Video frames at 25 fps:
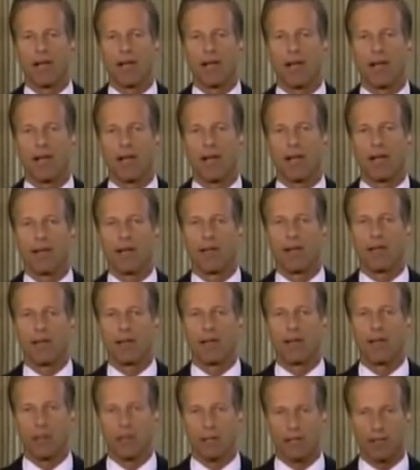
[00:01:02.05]
And if
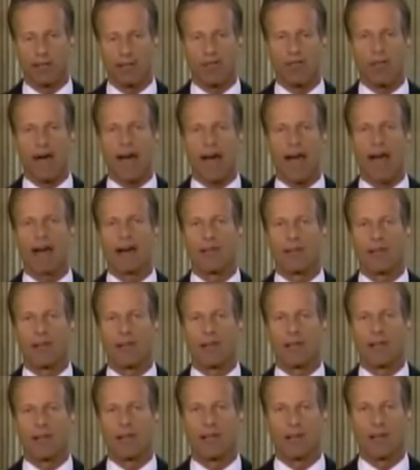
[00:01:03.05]
you look at the facts, they tell